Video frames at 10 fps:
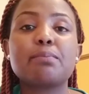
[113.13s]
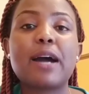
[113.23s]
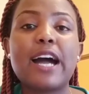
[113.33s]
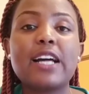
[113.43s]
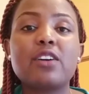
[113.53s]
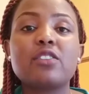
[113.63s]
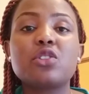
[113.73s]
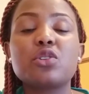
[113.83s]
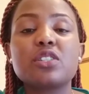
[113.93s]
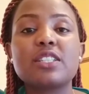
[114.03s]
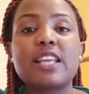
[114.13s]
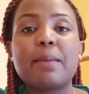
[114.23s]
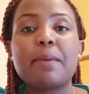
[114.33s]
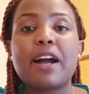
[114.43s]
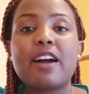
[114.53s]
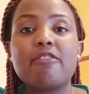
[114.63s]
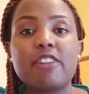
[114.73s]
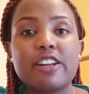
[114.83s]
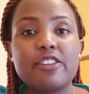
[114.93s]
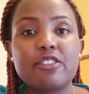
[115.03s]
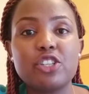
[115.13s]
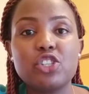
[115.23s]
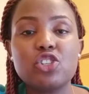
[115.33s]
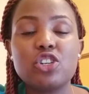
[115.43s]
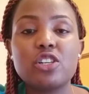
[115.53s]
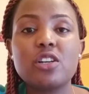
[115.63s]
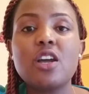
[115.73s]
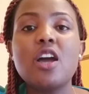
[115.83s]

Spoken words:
part on those diaper covered region,